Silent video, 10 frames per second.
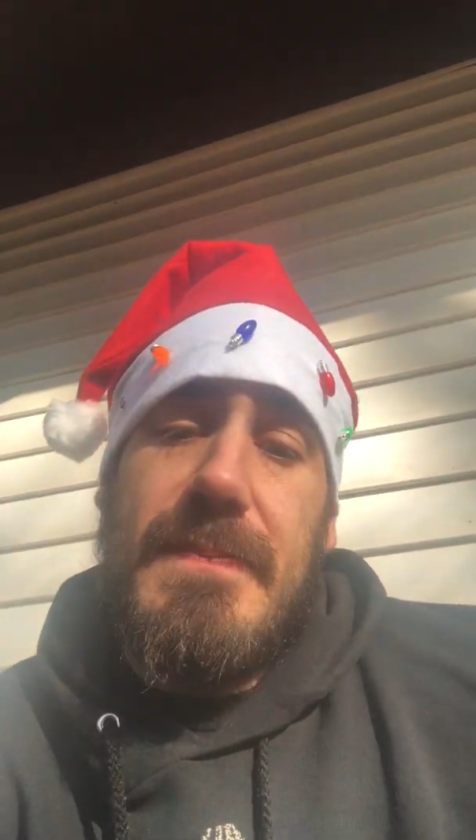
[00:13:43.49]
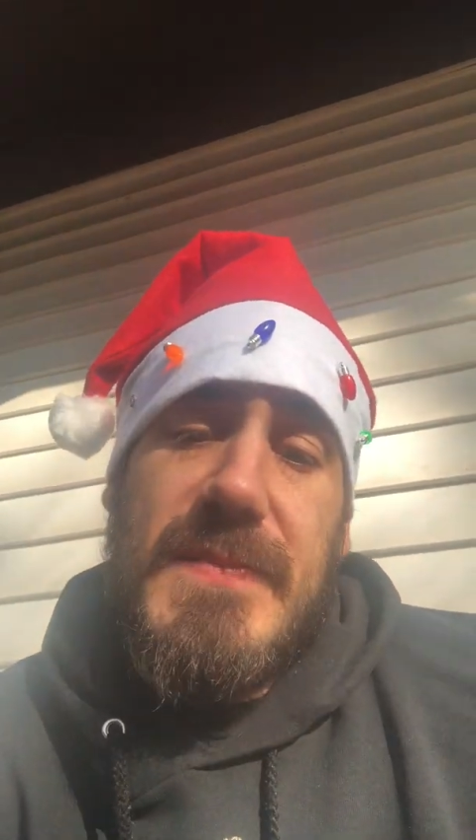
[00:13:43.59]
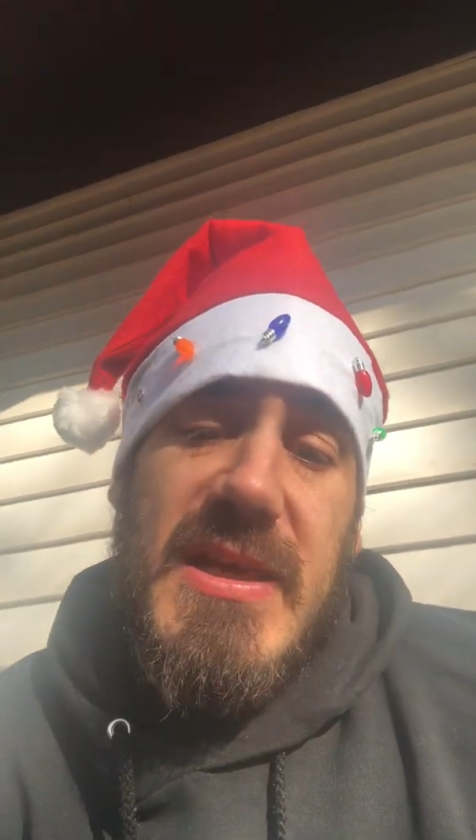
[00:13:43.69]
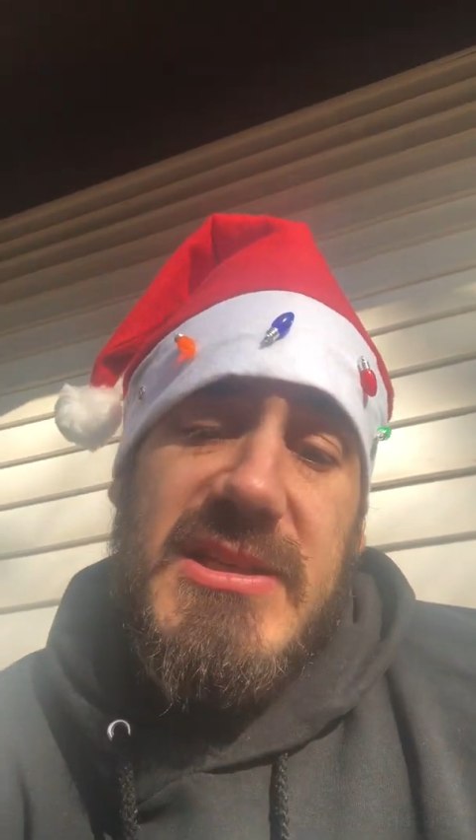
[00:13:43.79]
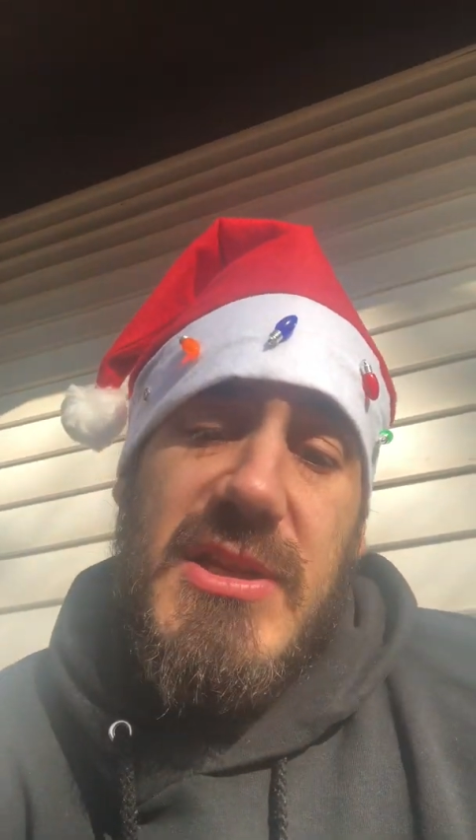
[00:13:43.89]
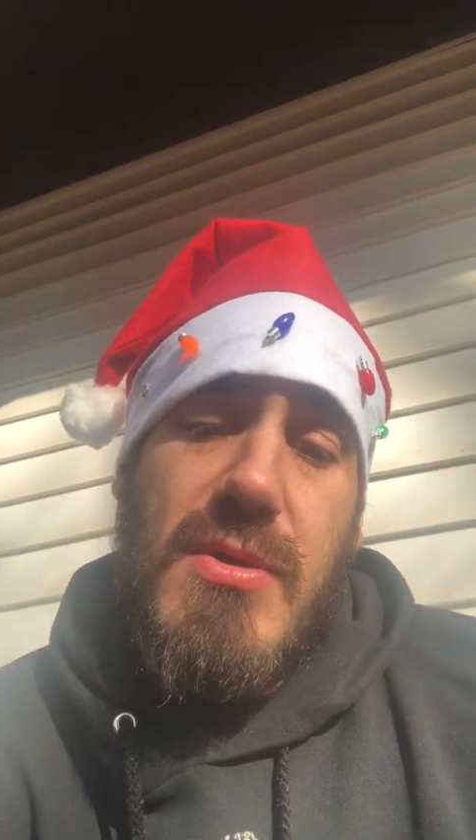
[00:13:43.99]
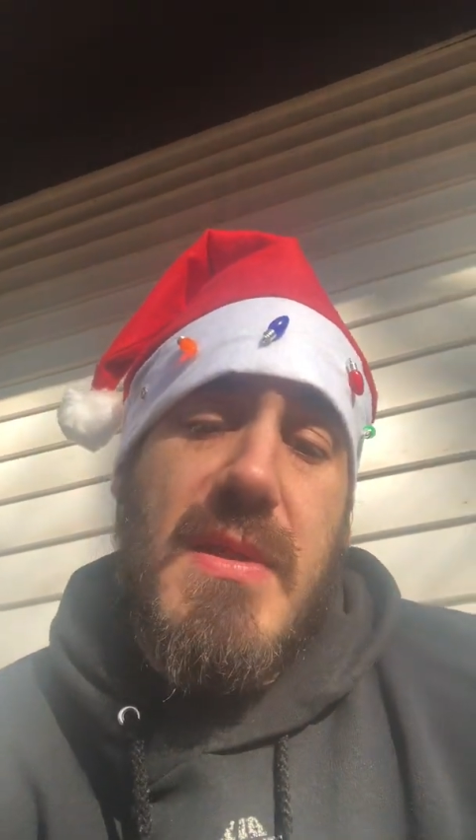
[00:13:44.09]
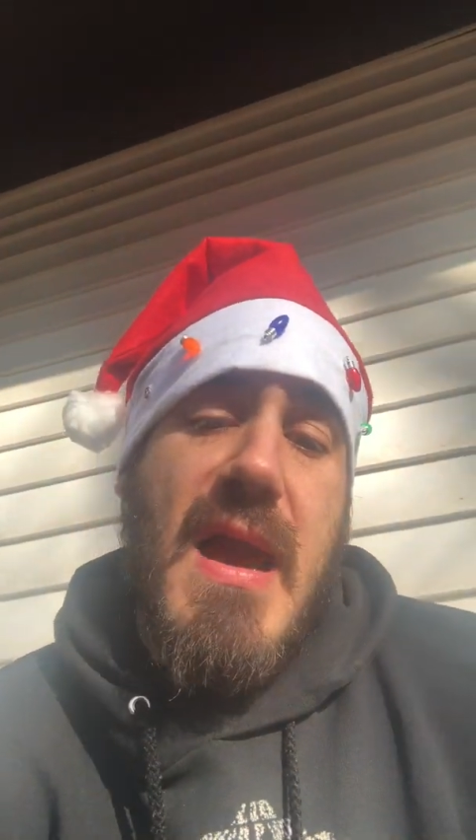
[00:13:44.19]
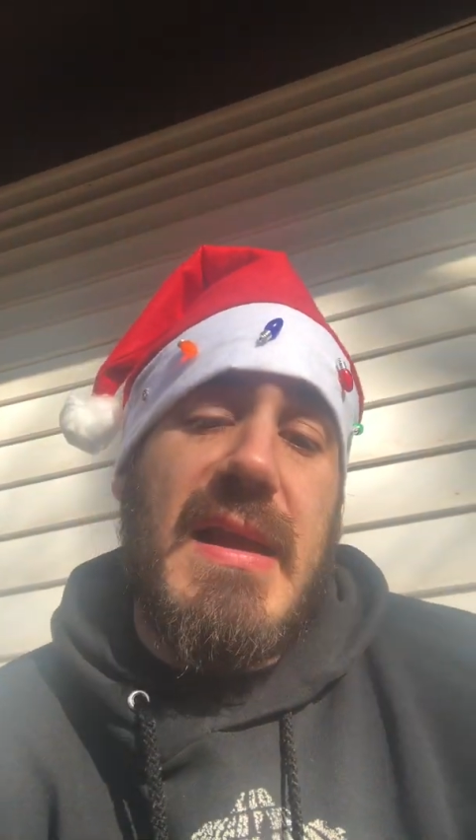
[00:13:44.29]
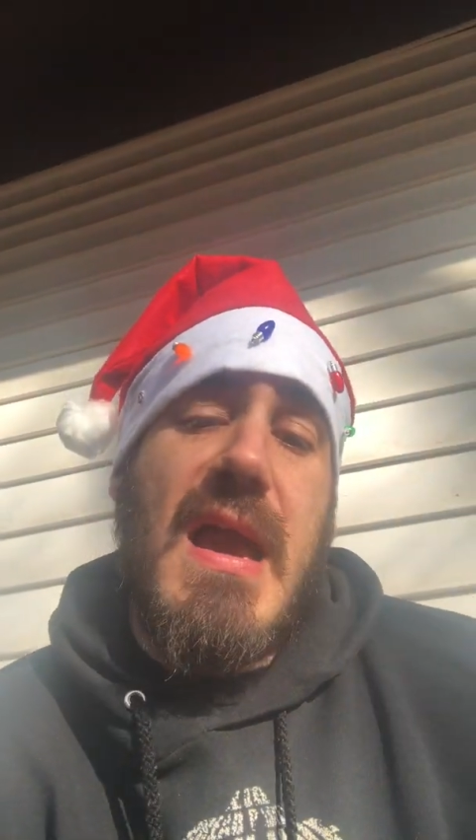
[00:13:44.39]
there's a no
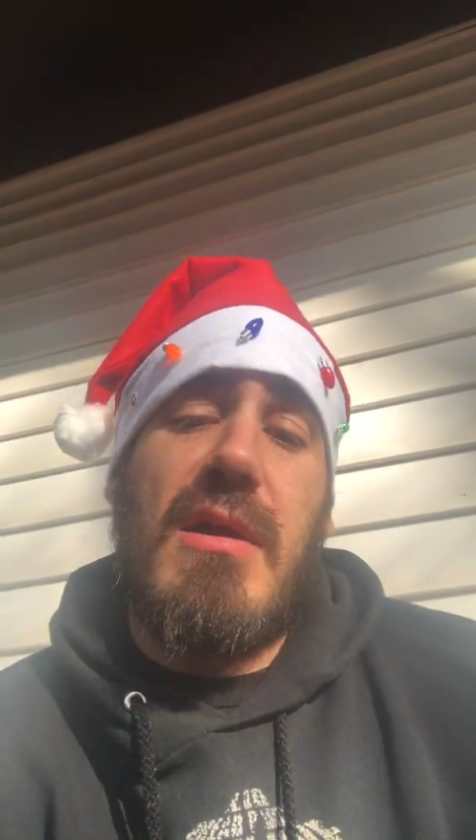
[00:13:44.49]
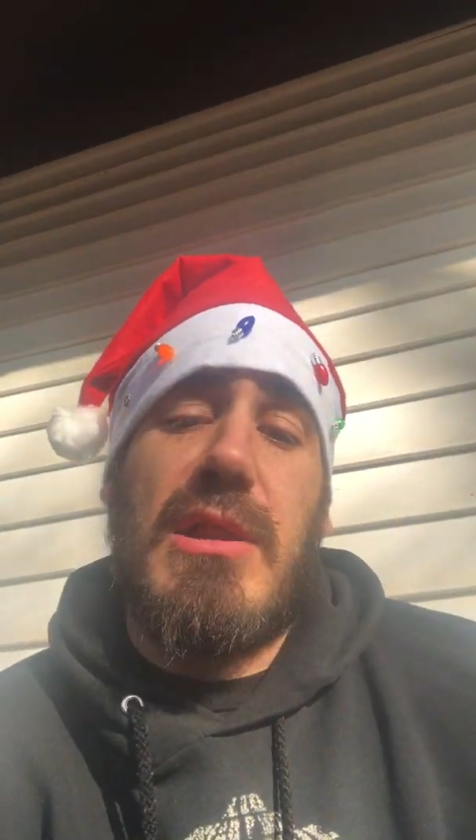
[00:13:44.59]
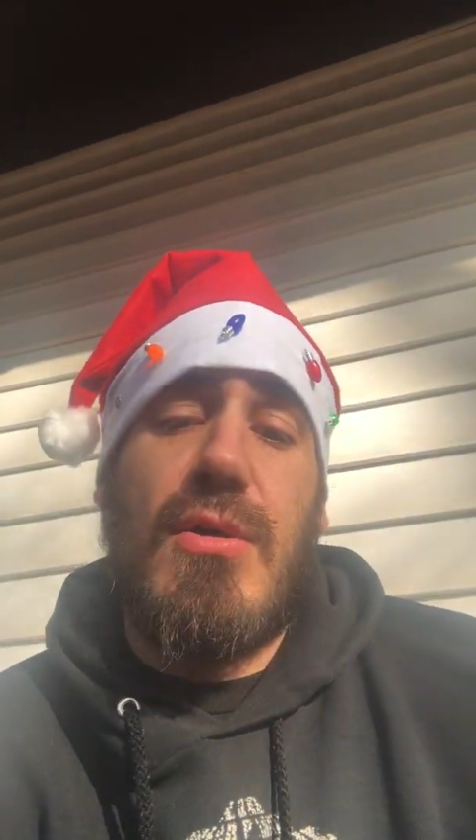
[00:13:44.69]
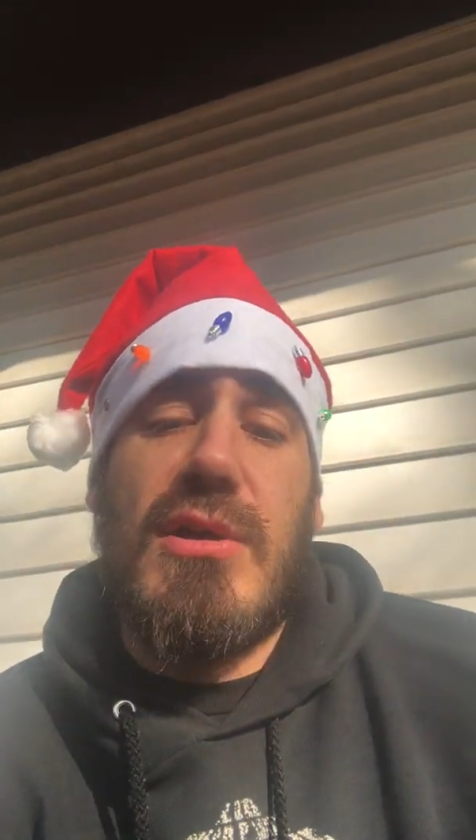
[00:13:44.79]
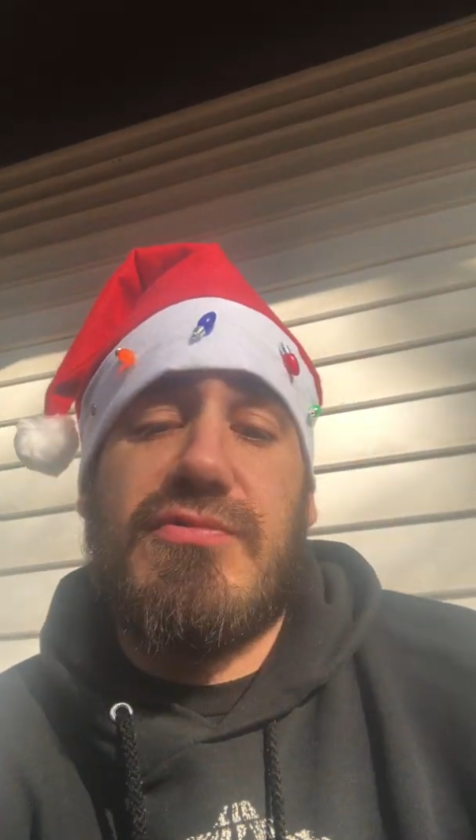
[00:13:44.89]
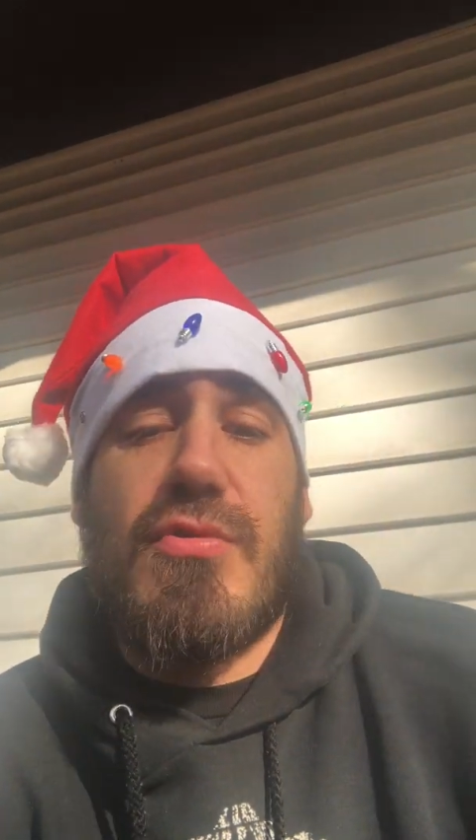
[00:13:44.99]
knockout clause.